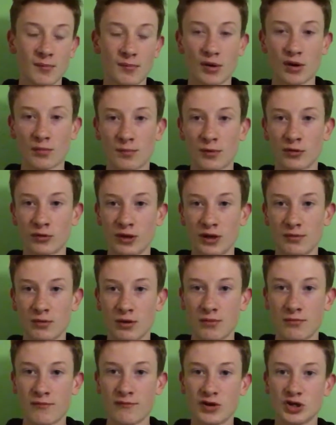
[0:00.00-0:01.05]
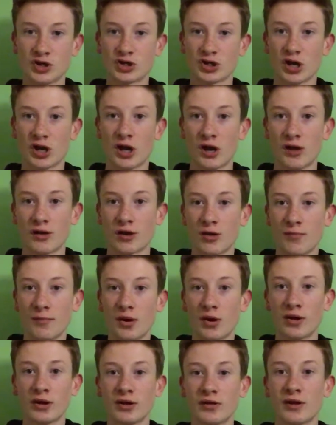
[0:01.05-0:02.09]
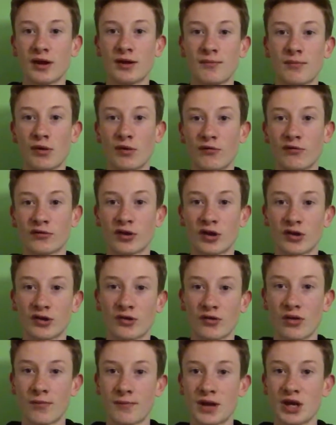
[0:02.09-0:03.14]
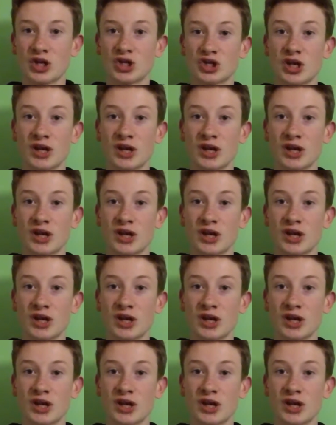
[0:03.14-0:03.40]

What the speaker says: Pogba and Ibrahimovic combining, they both started on the bench.